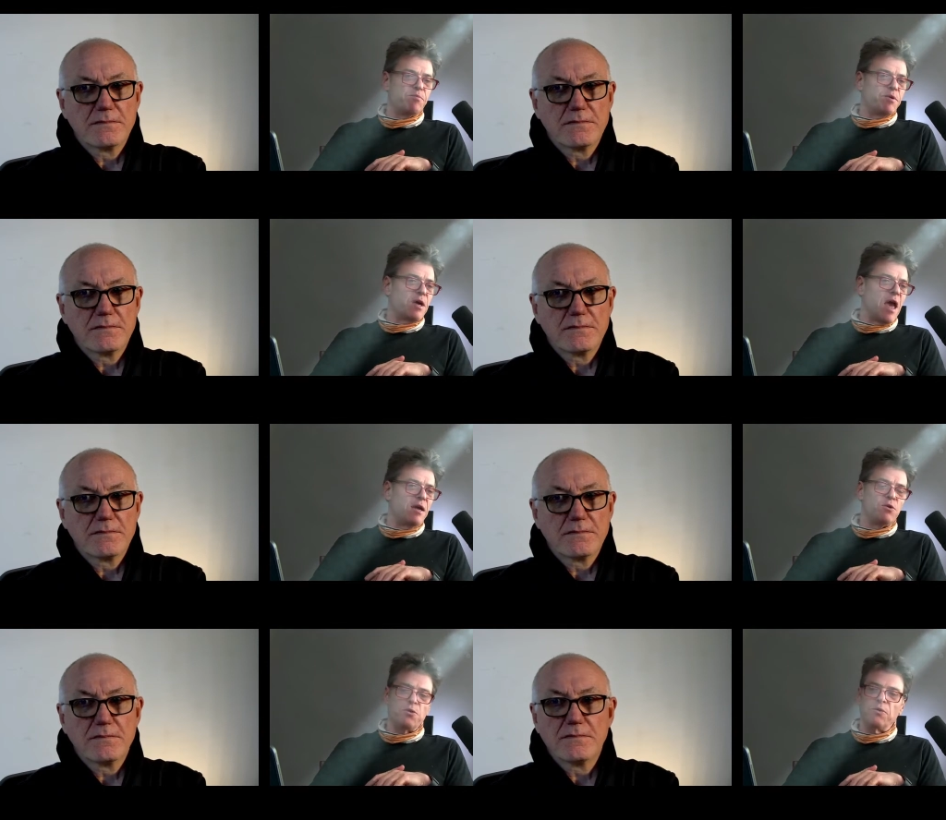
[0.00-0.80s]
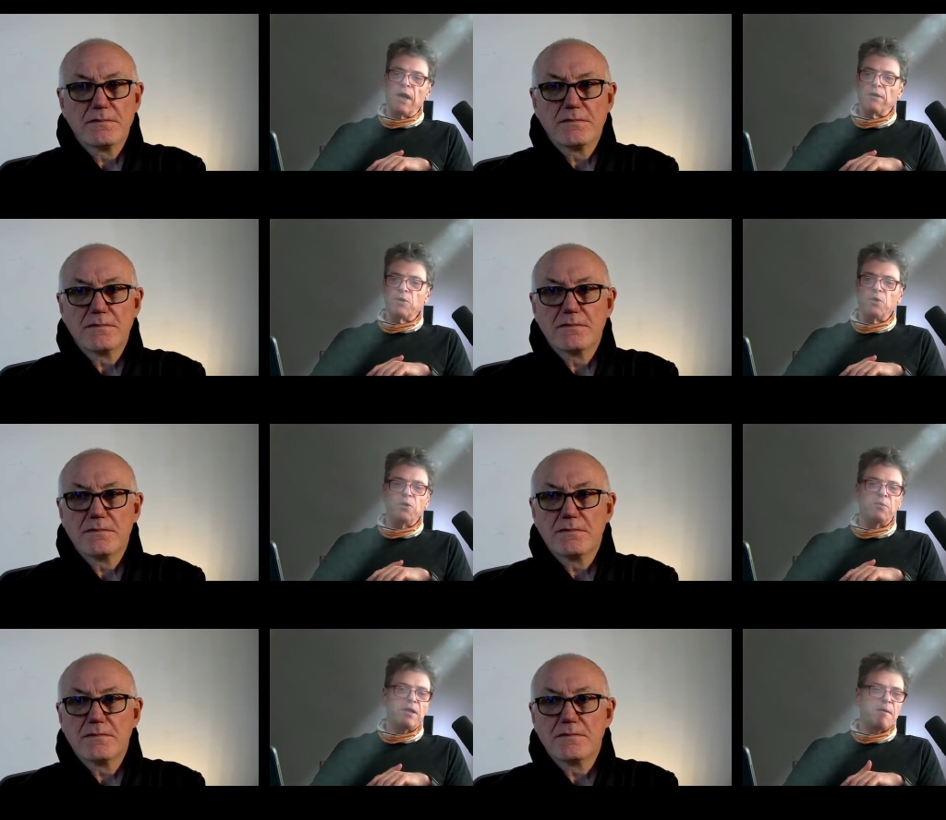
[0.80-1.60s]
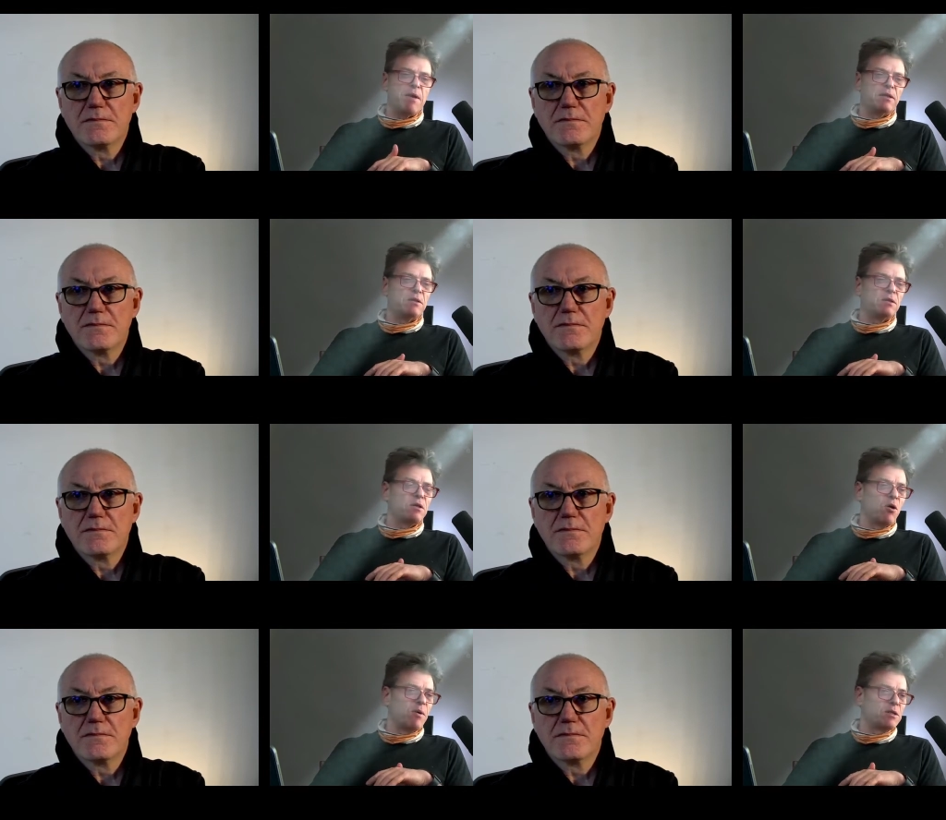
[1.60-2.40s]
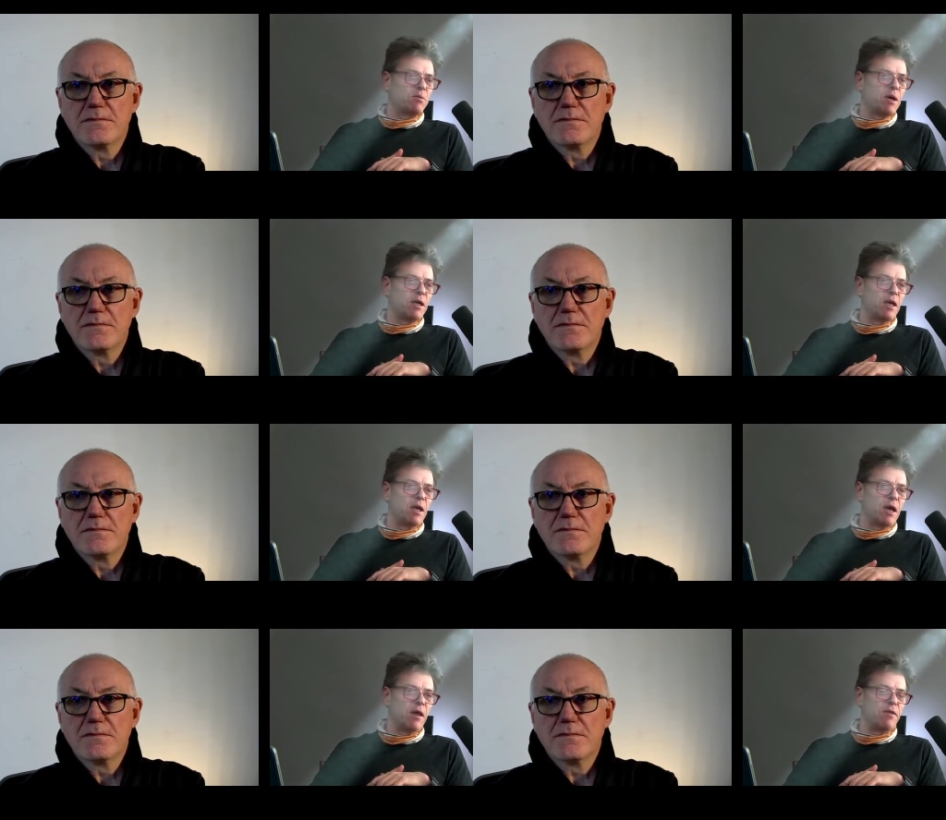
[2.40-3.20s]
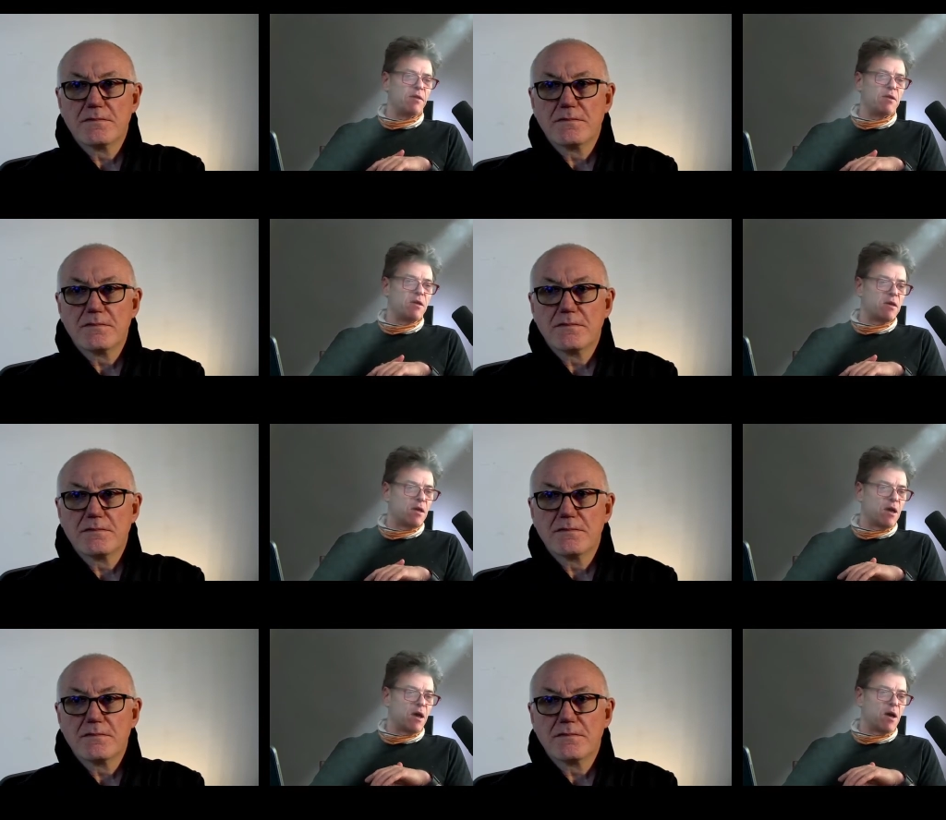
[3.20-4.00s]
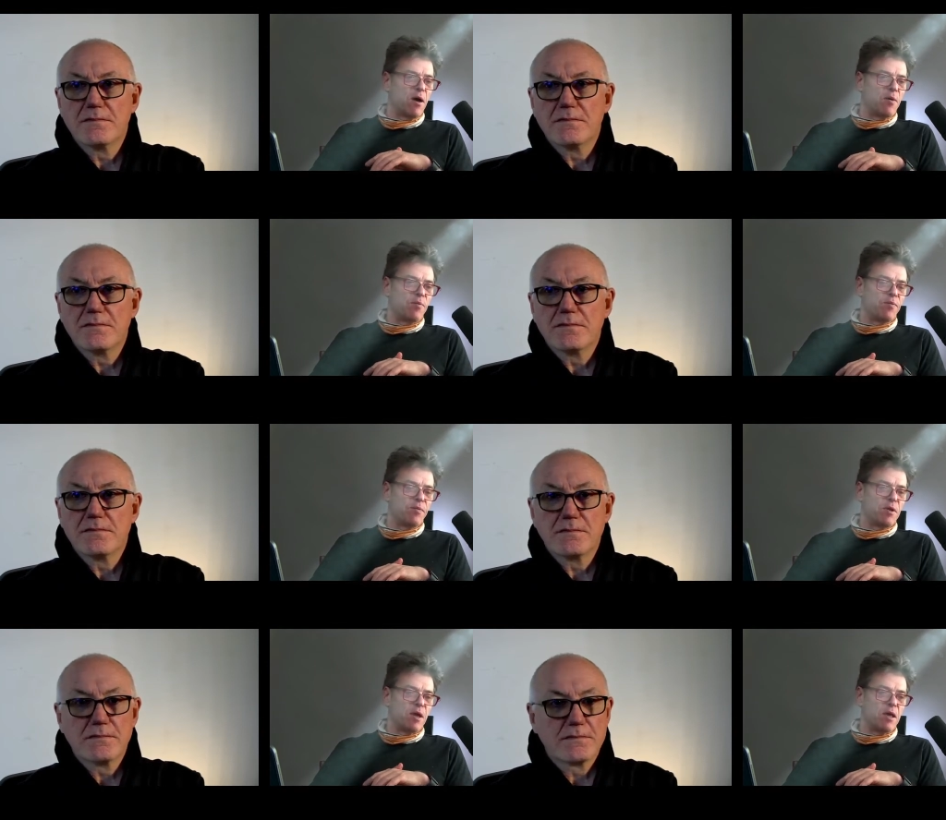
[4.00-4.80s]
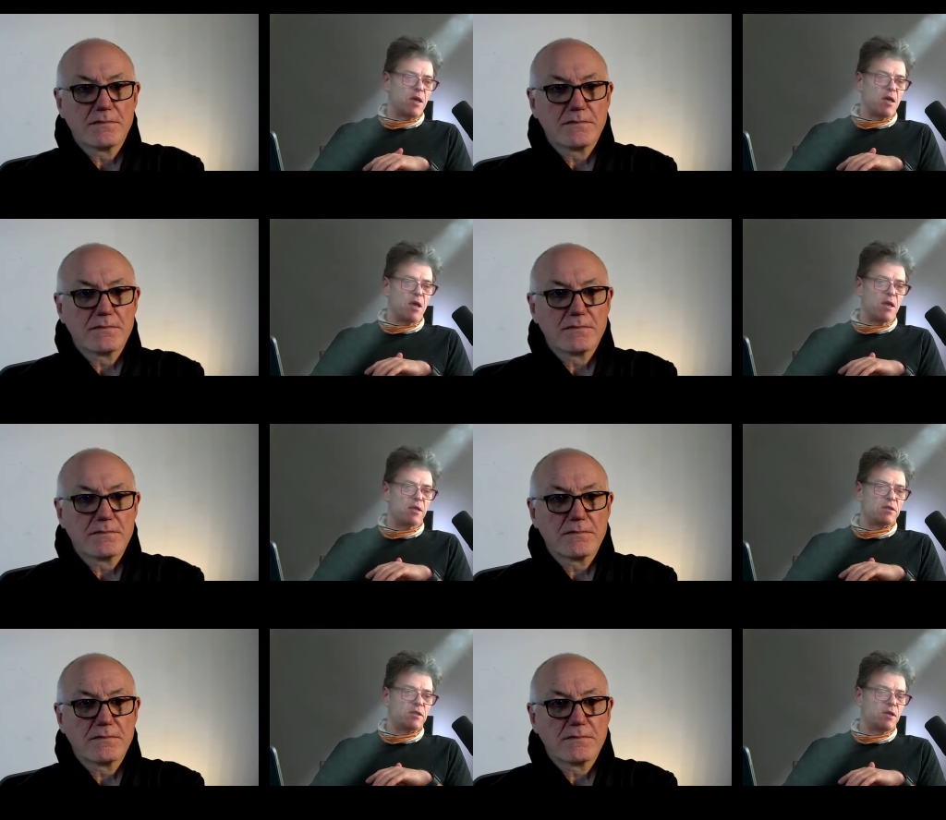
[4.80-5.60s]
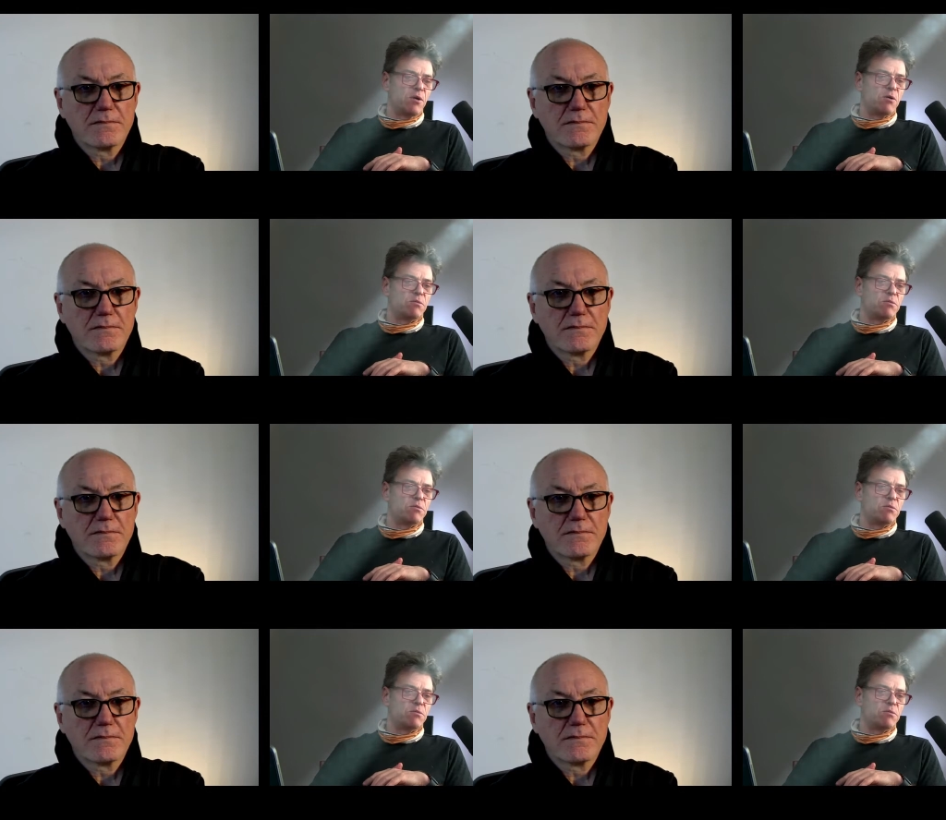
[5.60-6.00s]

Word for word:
Speaker 1: angel round at Uber. They made so much money, and um, and, and and it's still